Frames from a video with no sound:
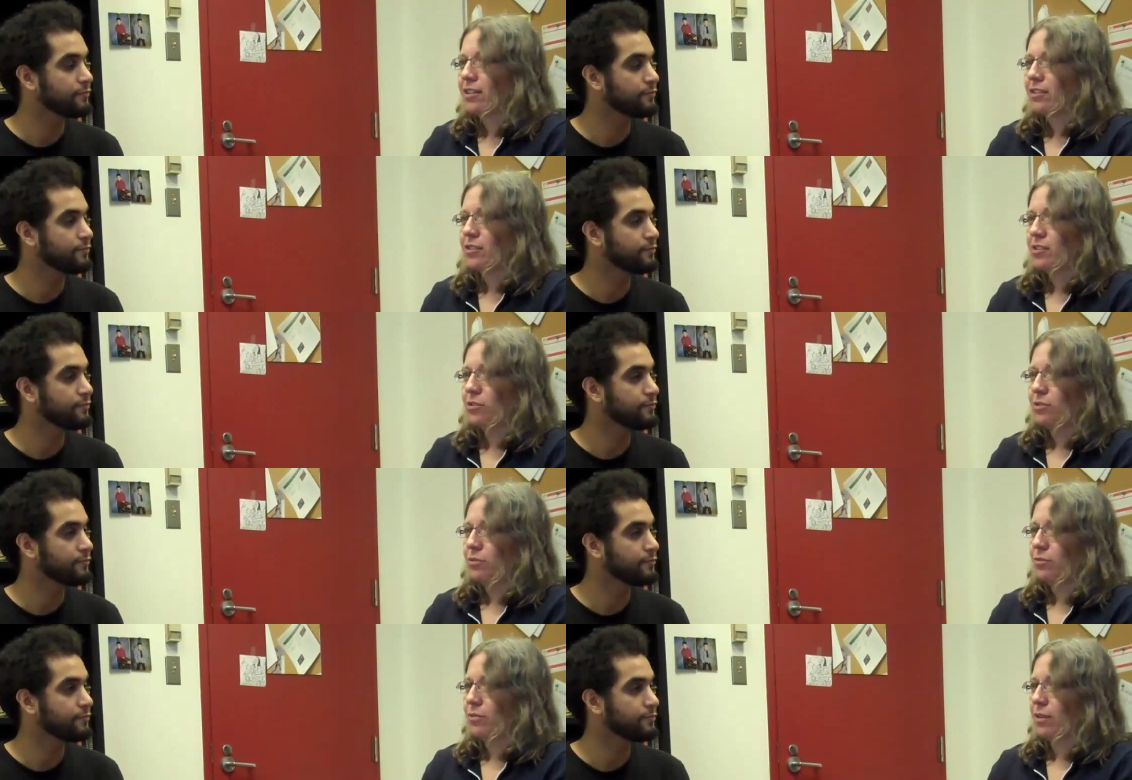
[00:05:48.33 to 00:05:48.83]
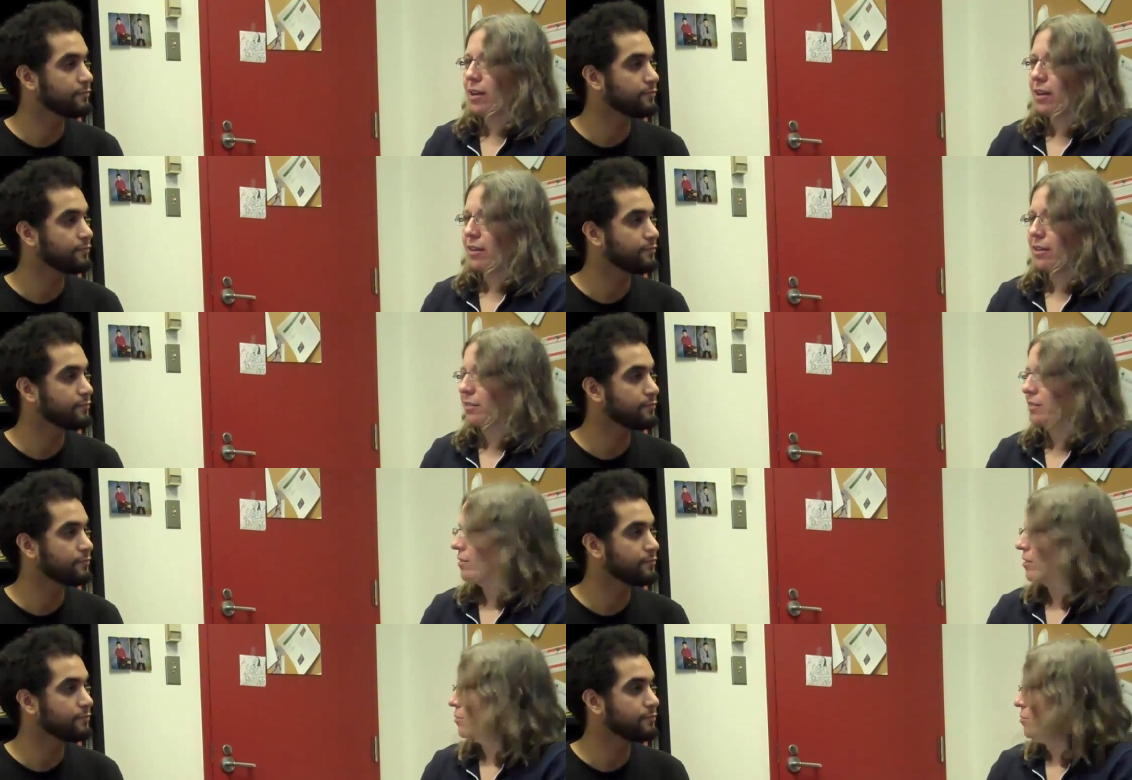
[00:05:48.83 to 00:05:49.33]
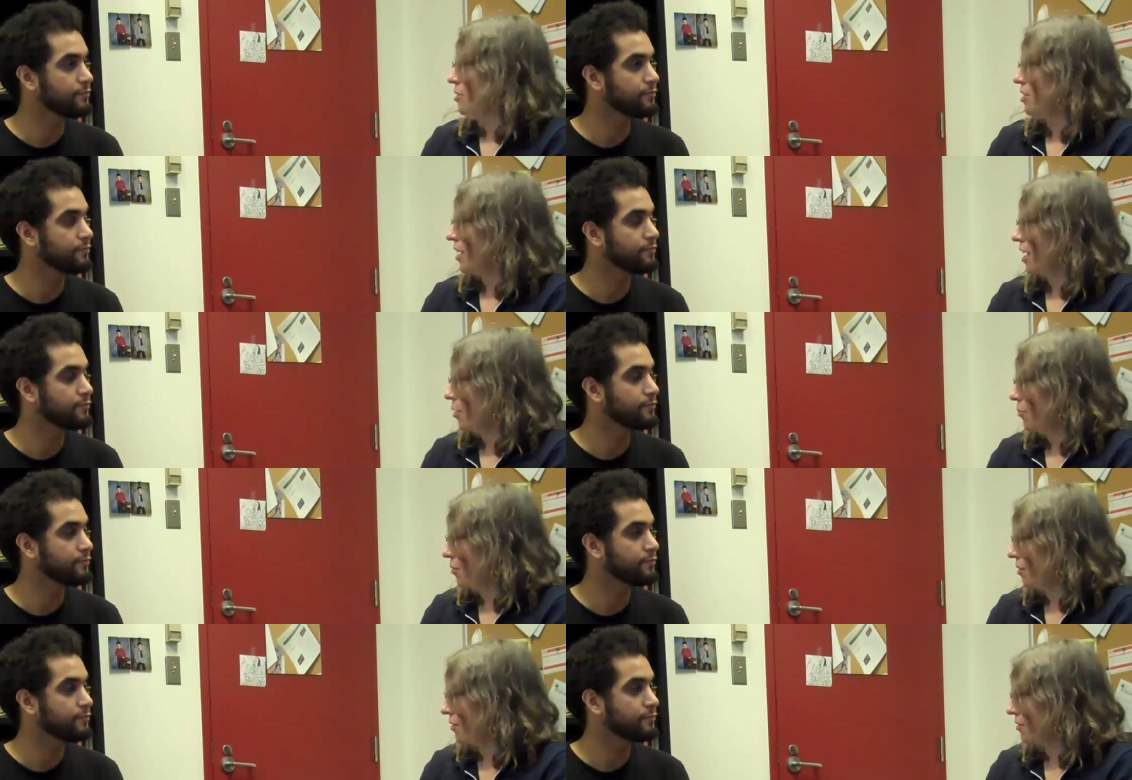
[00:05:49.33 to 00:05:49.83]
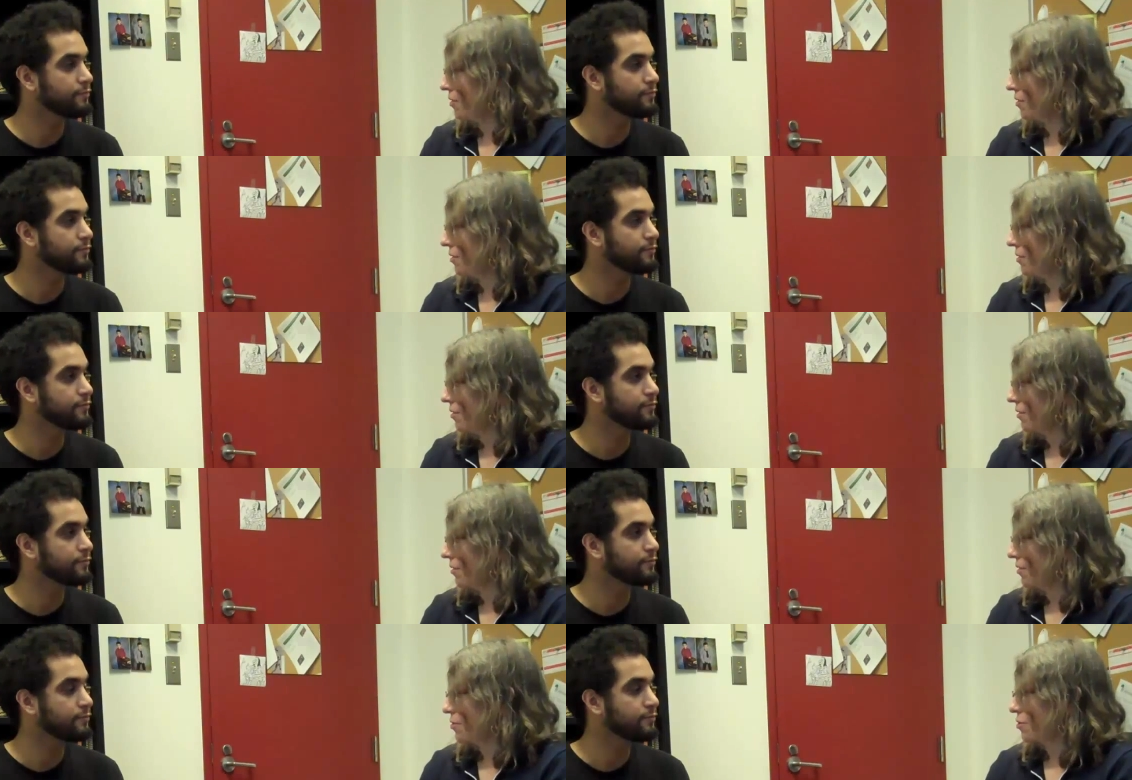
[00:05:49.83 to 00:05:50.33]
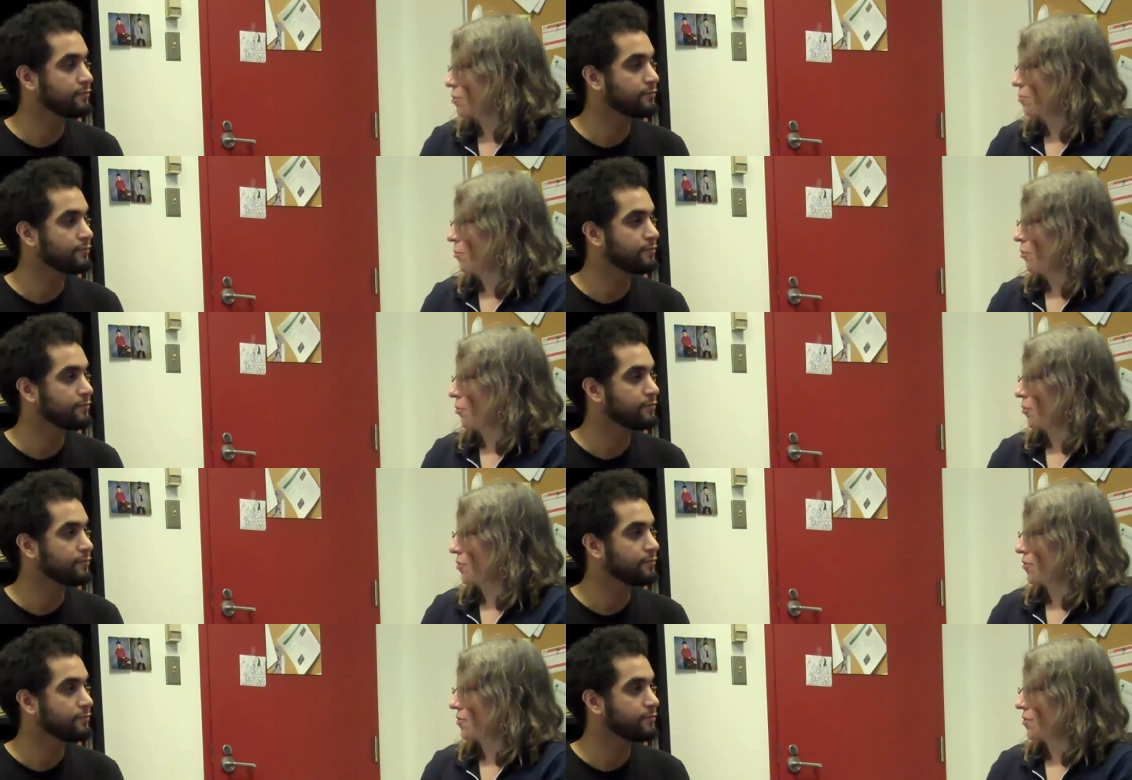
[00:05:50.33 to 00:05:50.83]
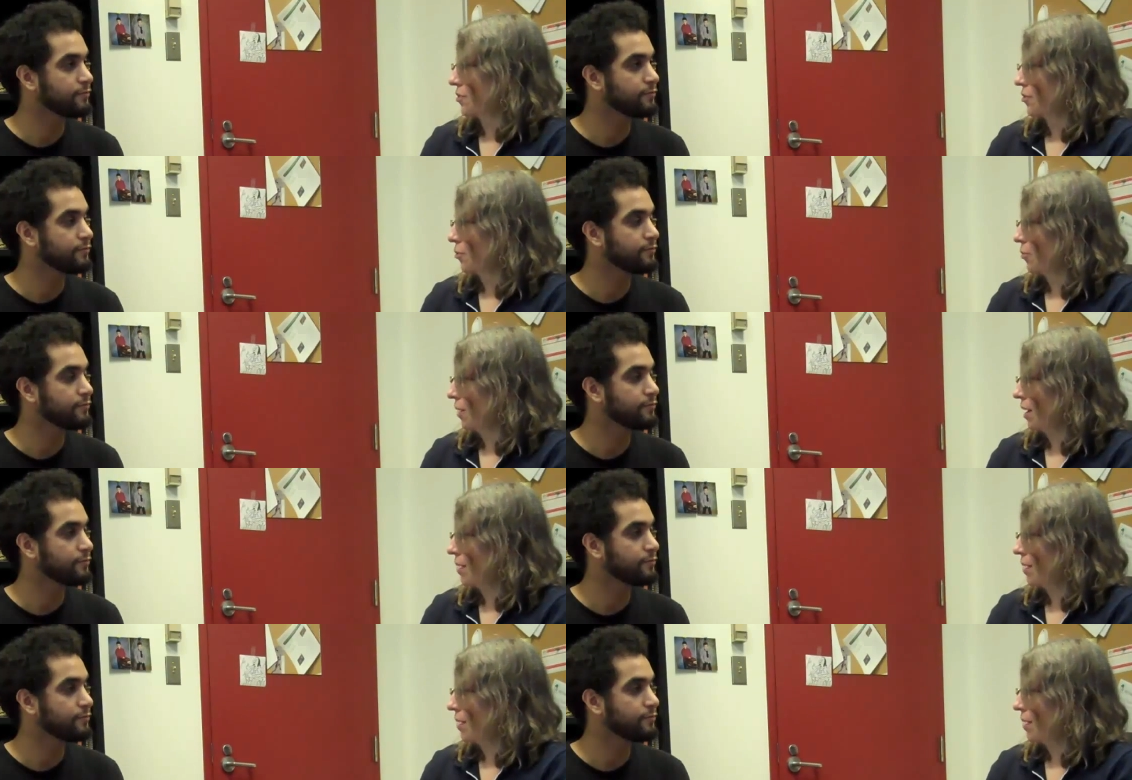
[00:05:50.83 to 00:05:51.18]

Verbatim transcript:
Speaker 1: to, uh, to communicate with their supporters on the